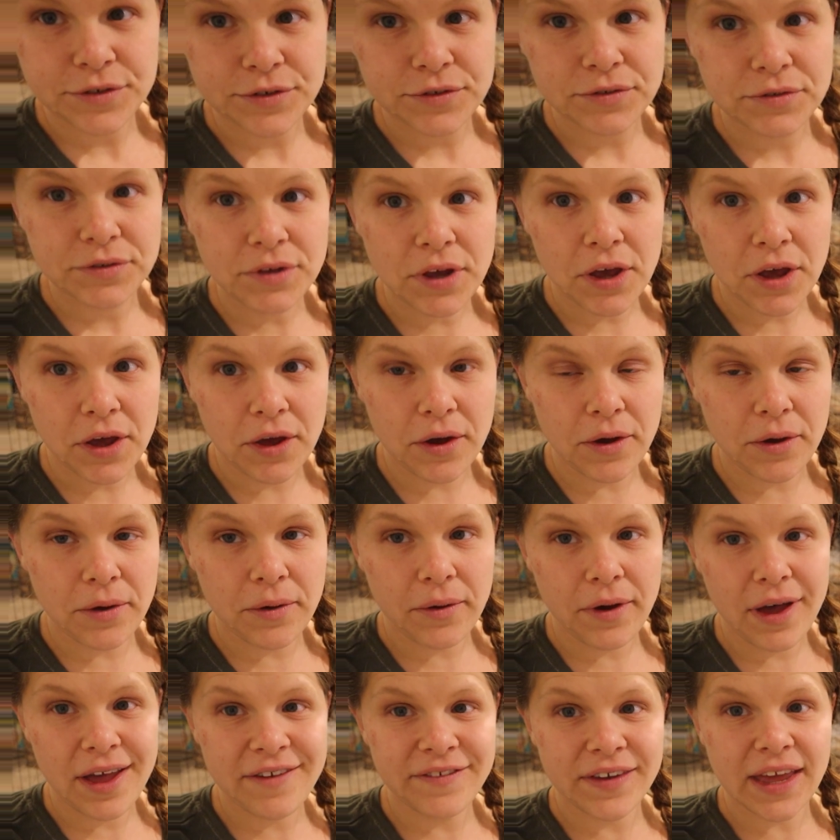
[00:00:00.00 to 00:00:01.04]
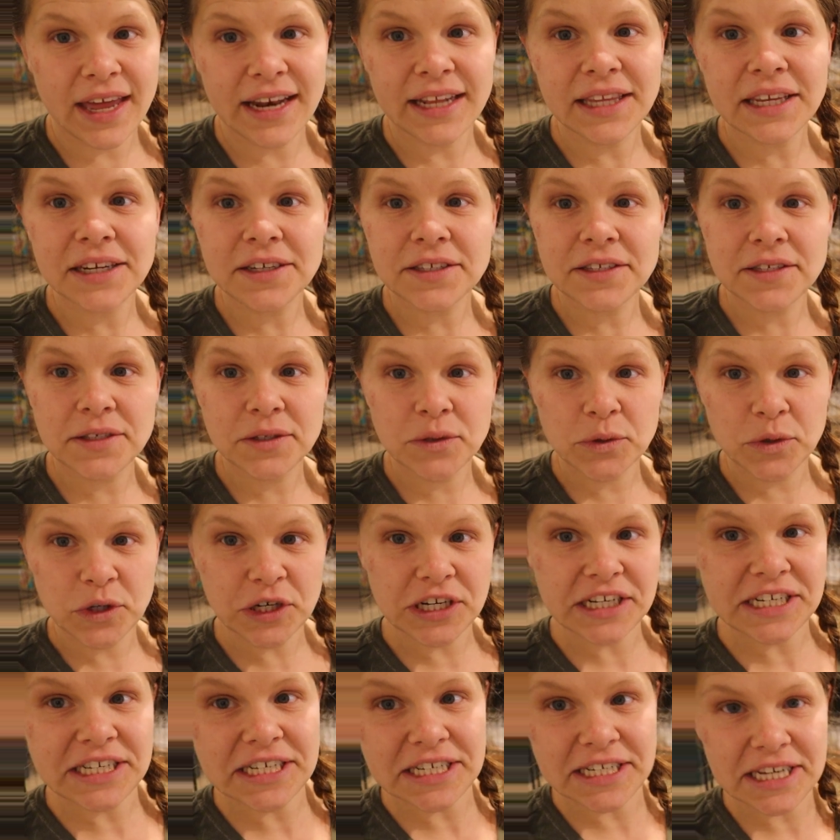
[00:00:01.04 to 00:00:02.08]
So I've got a little
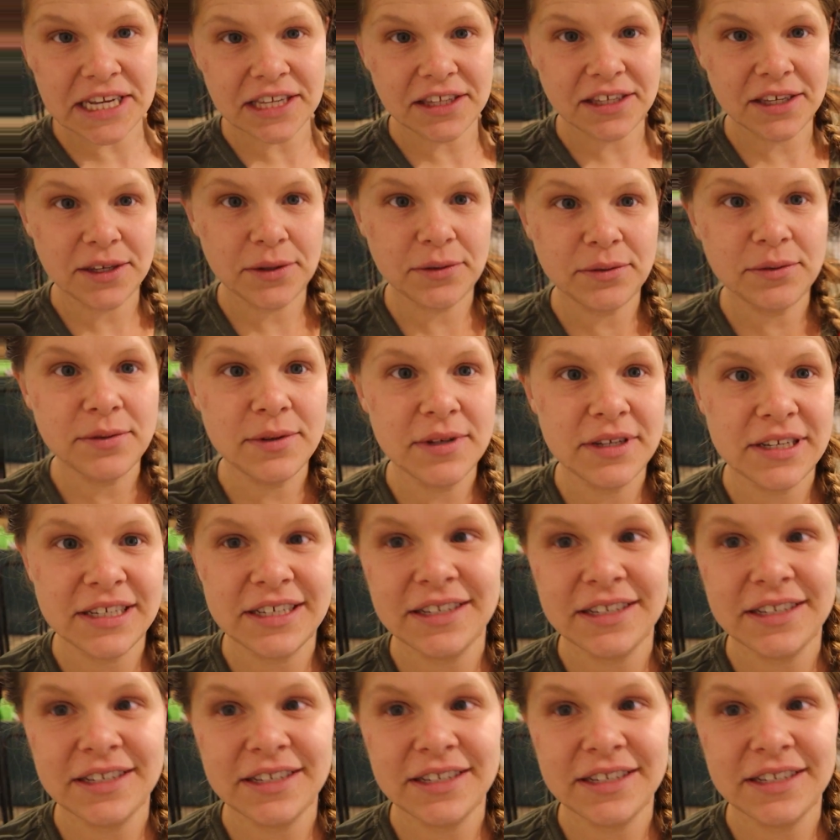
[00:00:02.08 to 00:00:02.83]
story to tell you.